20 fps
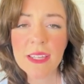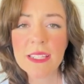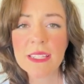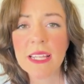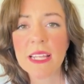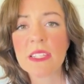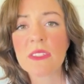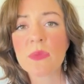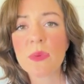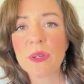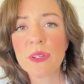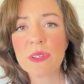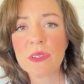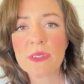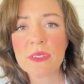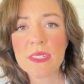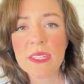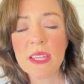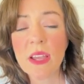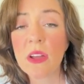That's where you'll
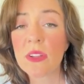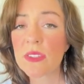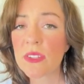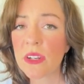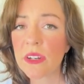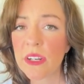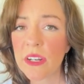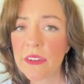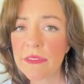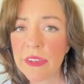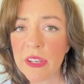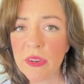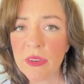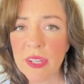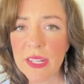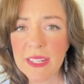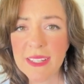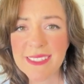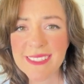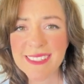see alternative
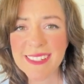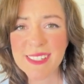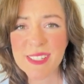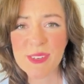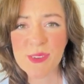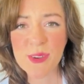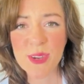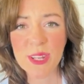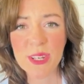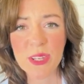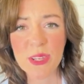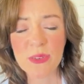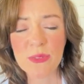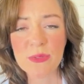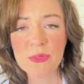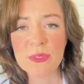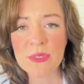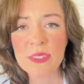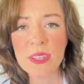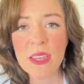ingredients that you can
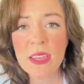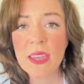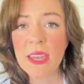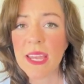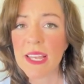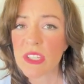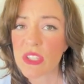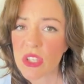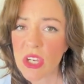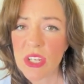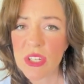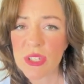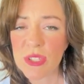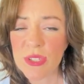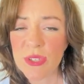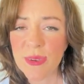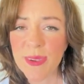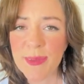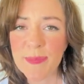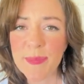use, exchanges
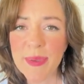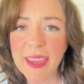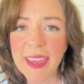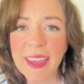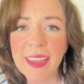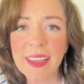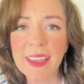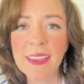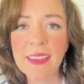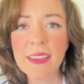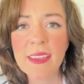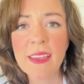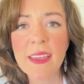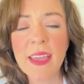you can make,